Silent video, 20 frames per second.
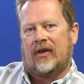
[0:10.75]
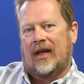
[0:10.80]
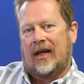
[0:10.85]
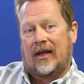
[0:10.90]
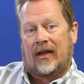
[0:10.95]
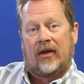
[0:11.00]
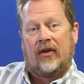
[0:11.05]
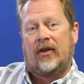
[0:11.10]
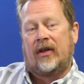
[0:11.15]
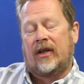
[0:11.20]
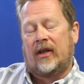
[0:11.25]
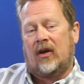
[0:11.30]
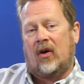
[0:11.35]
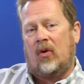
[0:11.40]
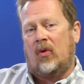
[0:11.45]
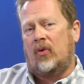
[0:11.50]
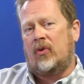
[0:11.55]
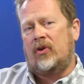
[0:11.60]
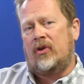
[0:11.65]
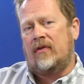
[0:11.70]
including an
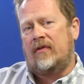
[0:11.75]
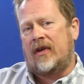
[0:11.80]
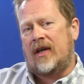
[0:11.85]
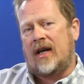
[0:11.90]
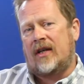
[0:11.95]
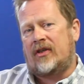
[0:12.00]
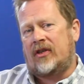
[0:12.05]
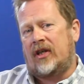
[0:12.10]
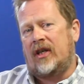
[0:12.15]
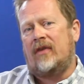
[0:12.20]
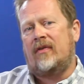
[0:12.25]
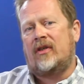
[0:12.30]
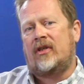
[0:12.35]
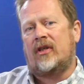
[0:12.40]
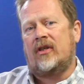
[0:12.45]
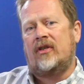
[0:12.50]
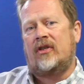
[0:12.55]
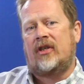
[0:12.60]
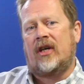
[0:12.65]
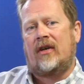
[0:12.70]
all-new VAT
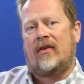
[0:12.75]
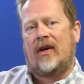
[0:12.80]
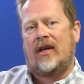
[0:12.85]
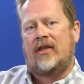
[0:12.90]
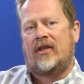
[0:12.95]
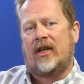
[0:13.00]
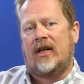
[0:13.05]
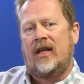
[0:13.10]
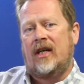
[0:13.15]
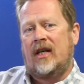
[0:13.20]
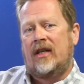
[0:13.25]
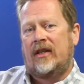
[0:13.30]
return generator